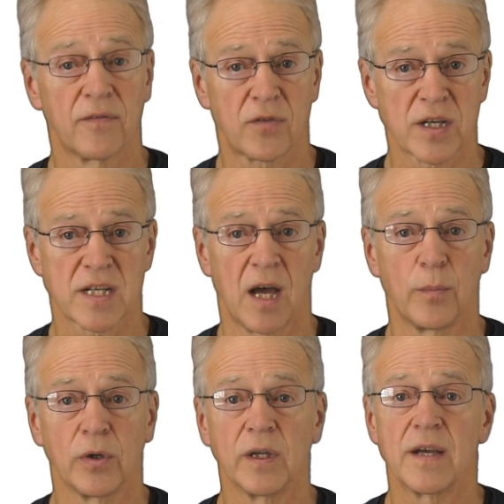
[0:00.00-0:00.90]
For
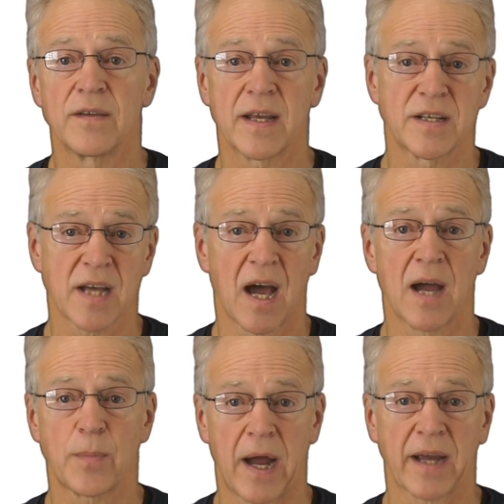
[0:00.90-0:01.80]
example, the
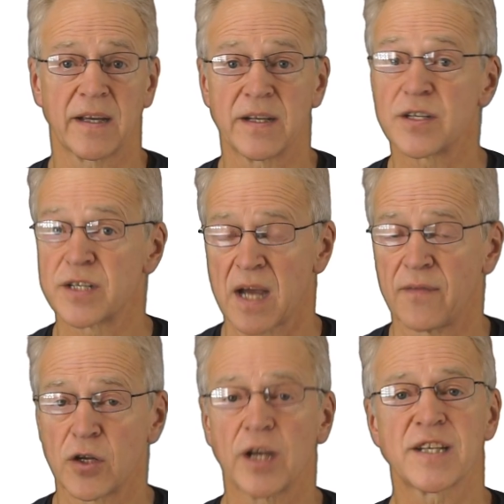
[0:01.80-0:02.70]
entire package
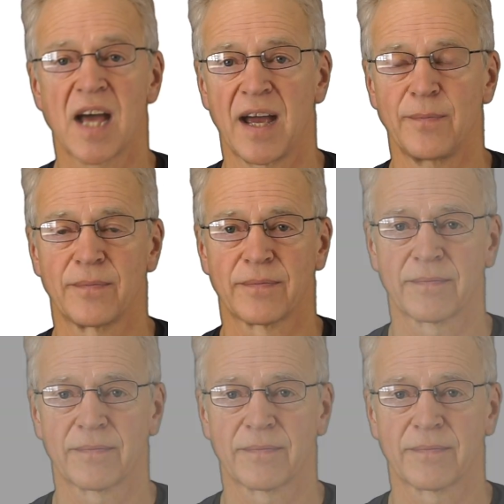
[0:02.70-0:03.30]
java.time.